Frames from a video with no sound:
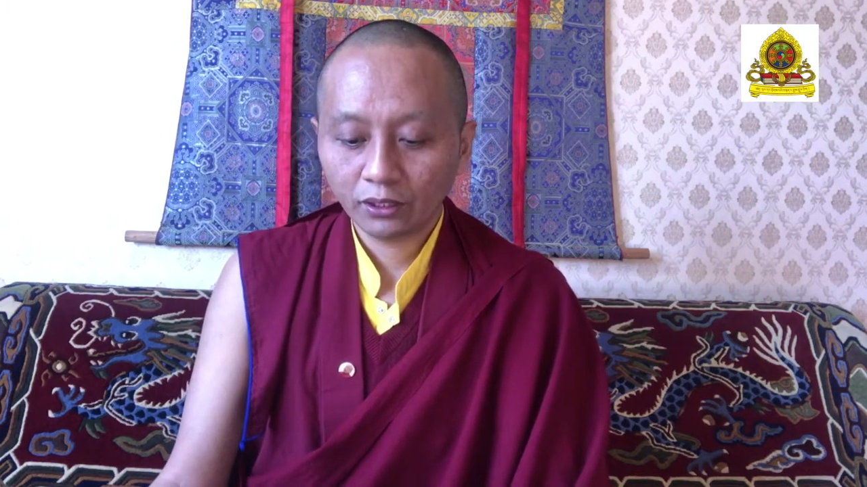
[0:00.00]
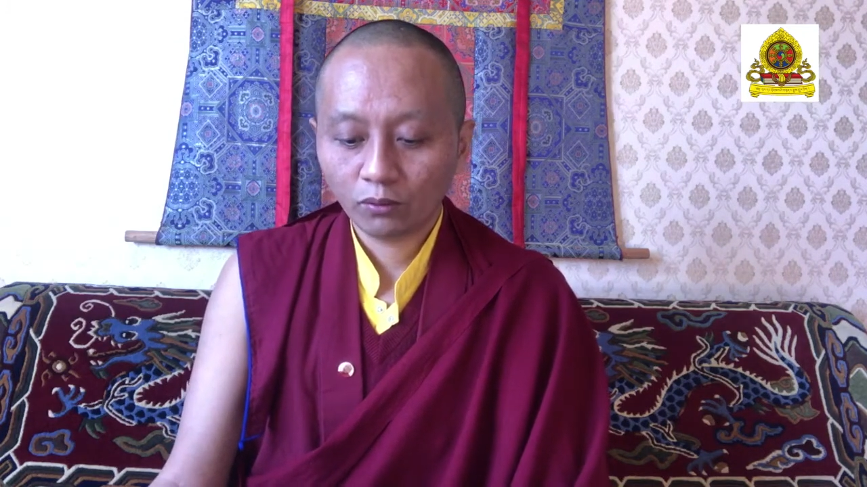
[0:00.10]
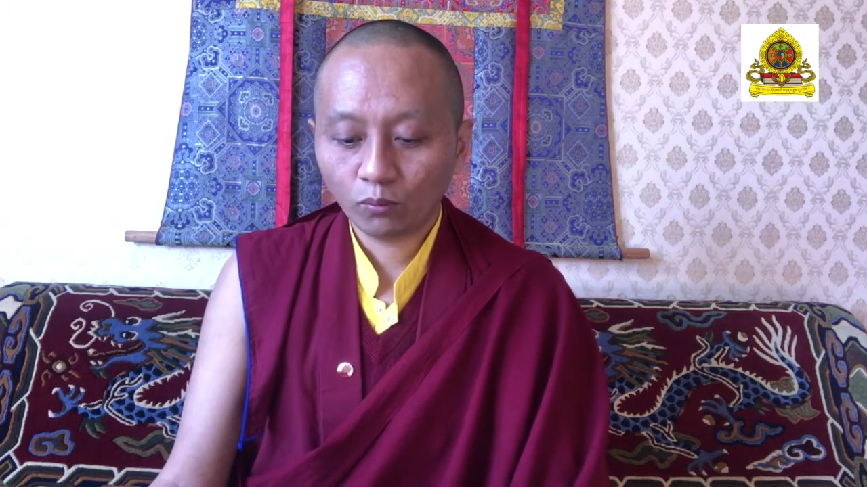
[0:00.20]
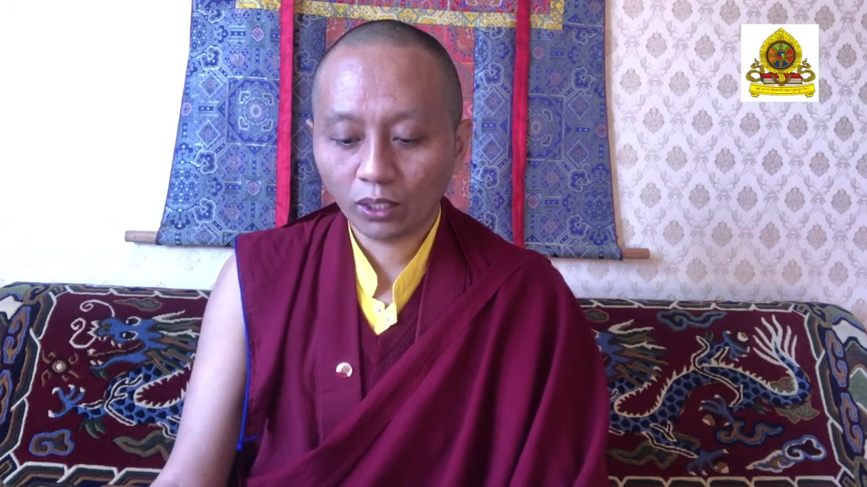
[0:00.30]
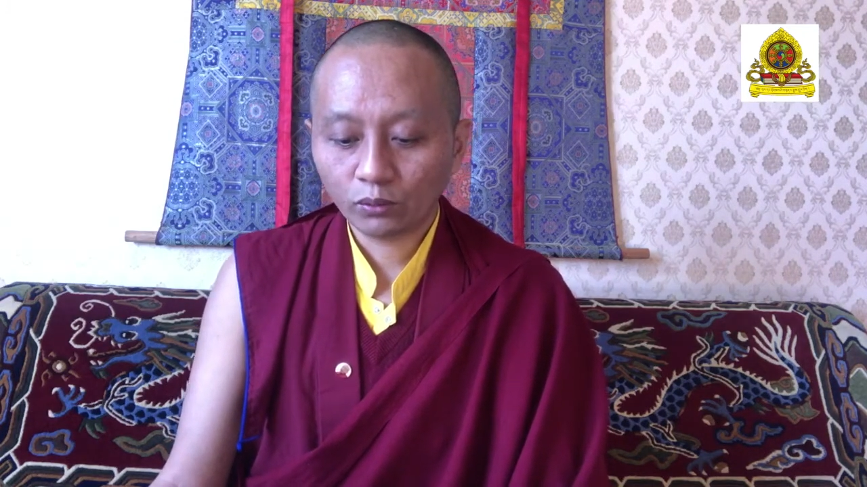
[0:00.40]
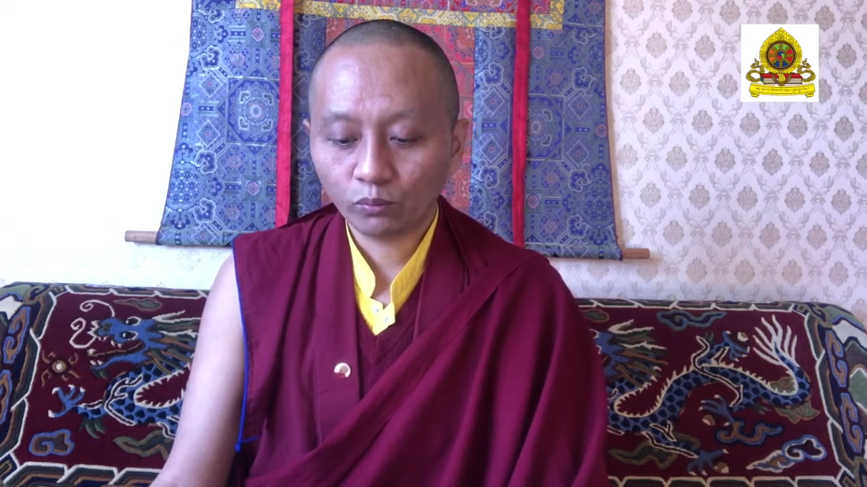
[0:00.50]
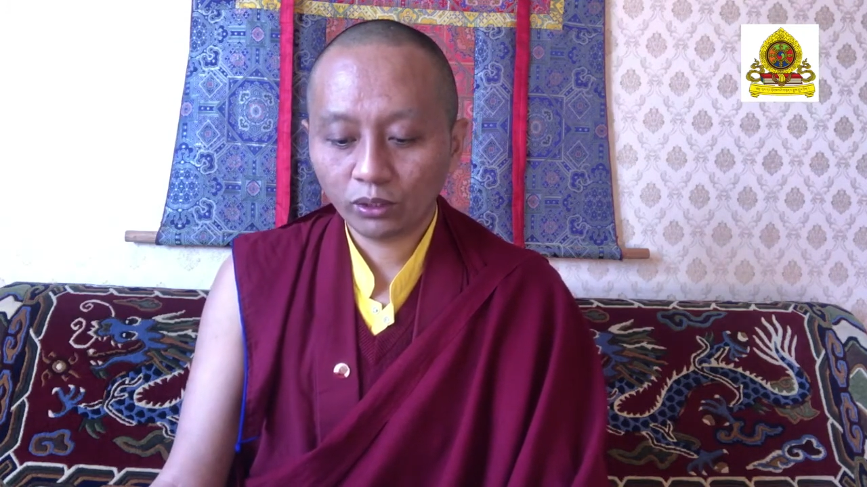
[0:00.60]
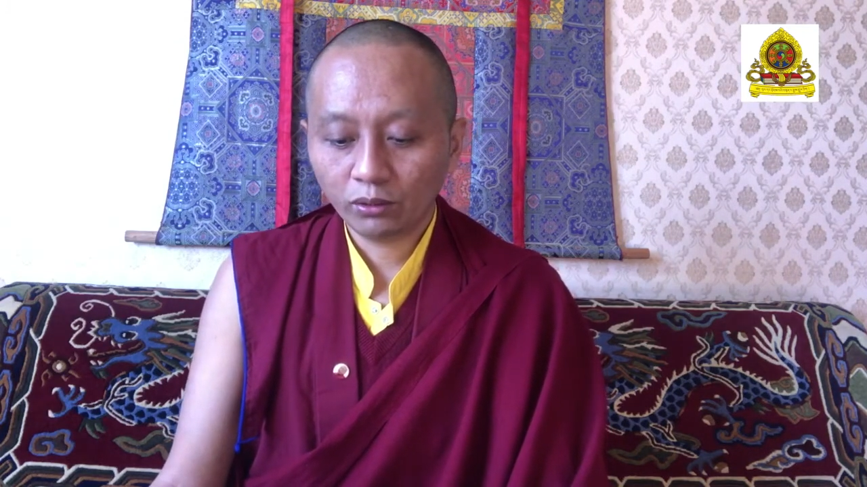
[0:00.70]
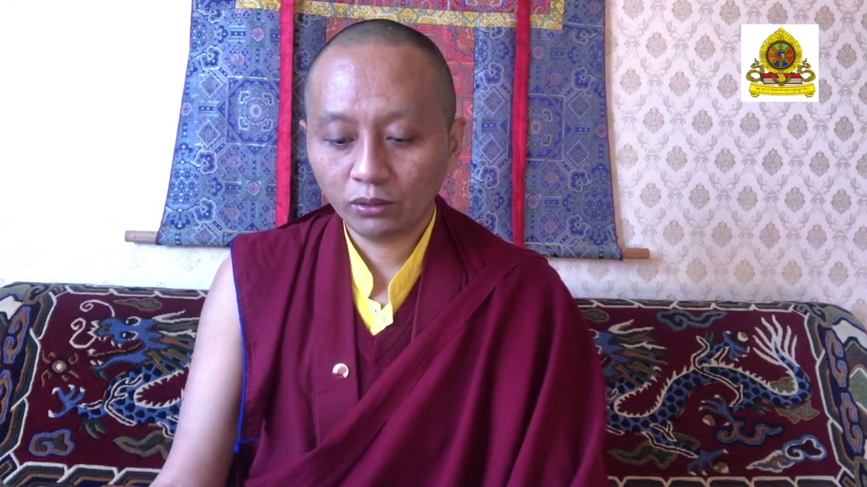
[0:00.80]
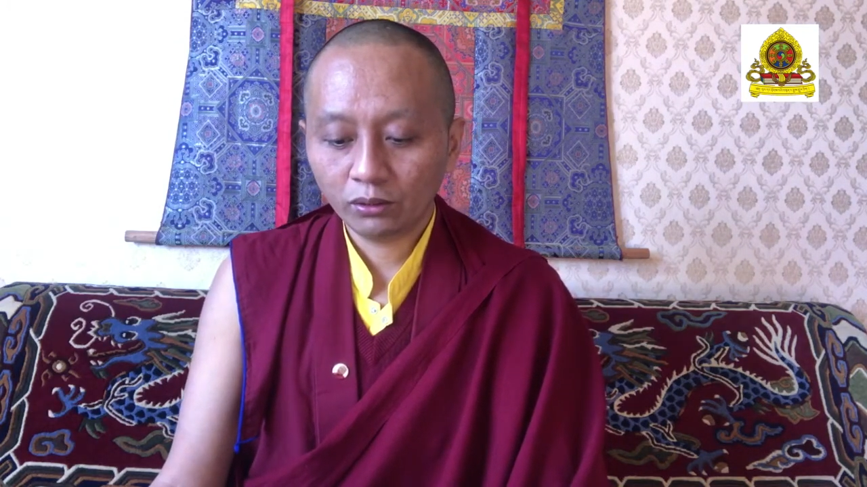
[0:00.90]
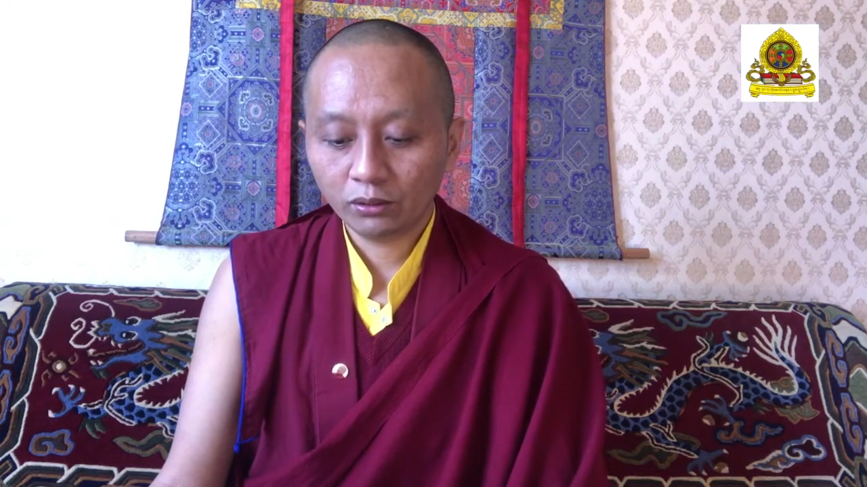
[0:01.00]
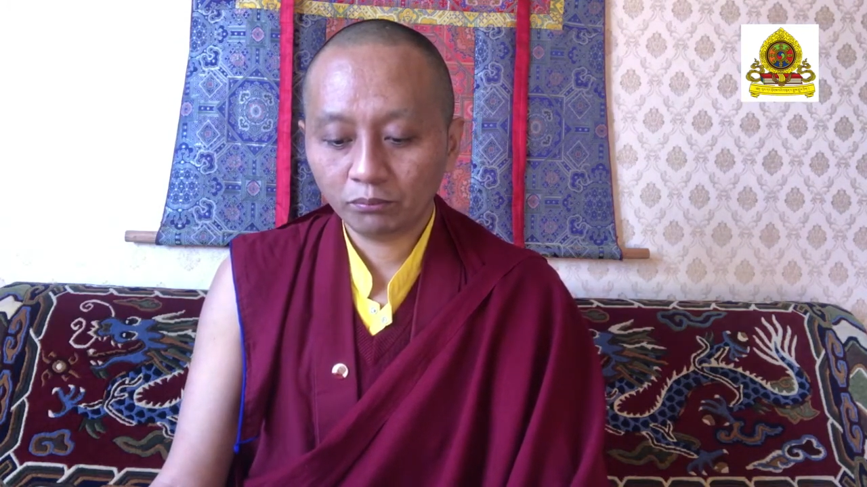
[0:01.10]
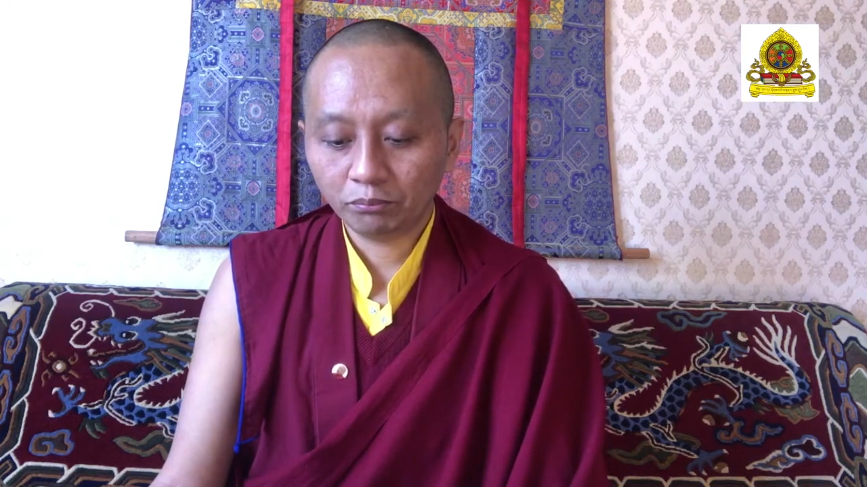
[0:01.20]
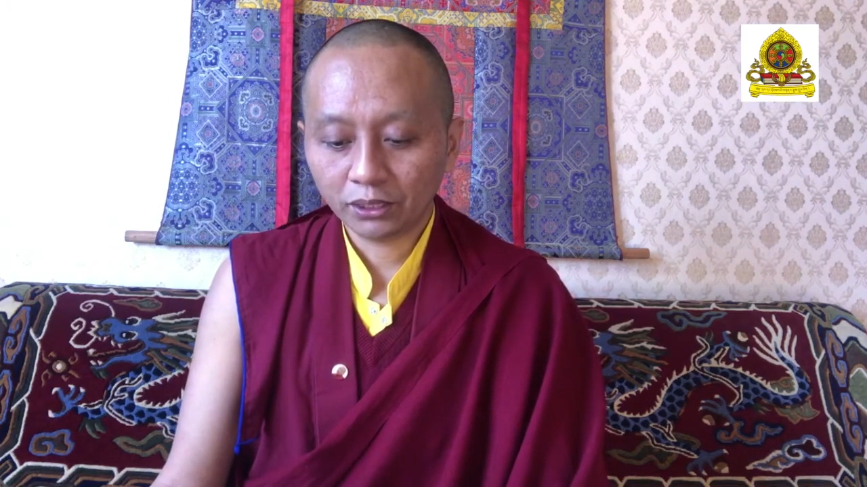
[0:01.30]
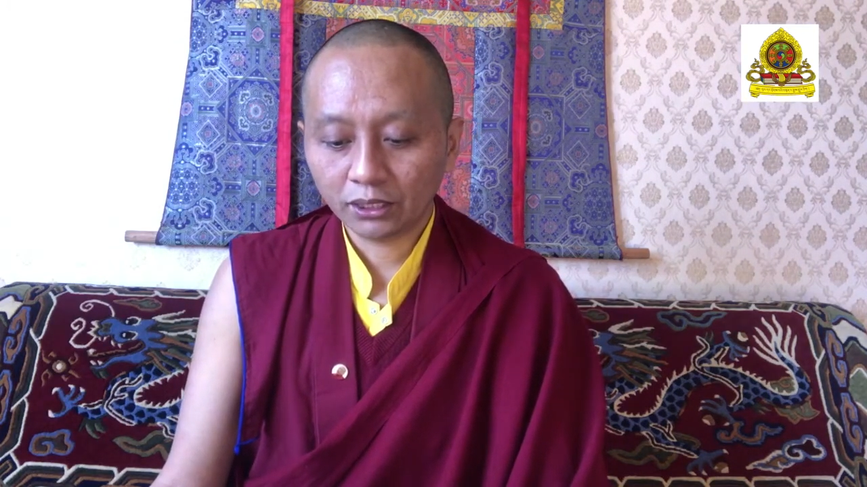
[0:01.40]
one will
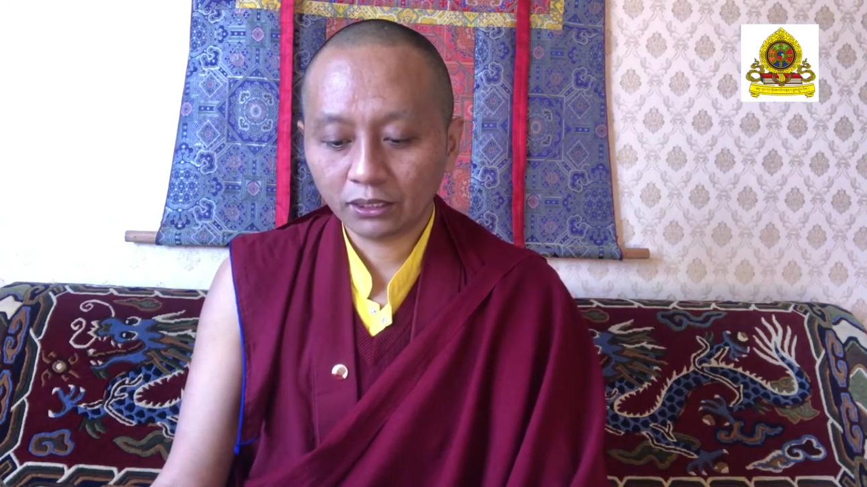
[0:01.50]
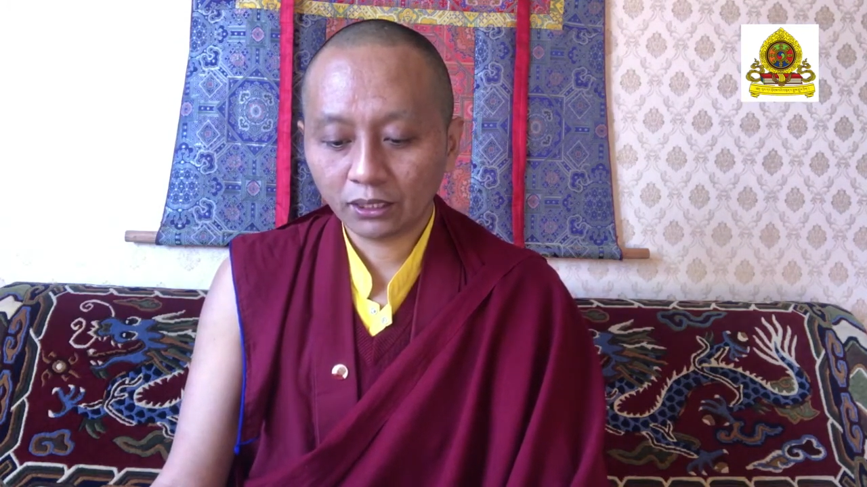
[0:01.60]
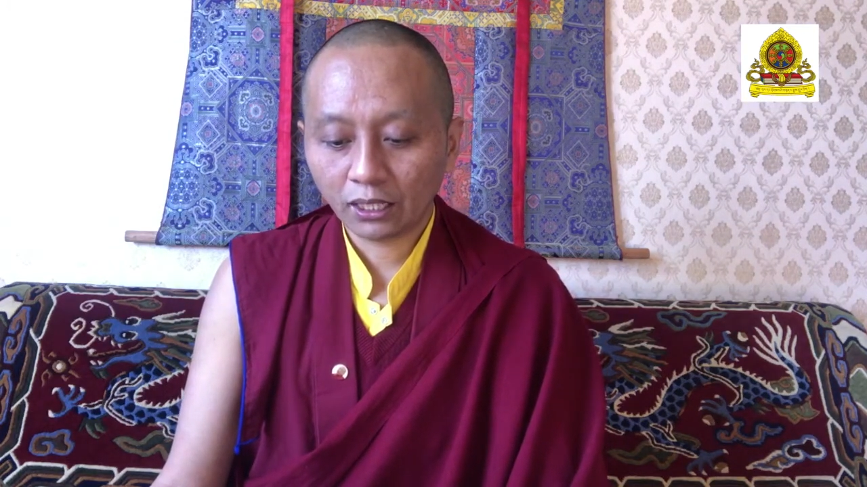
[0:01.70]
be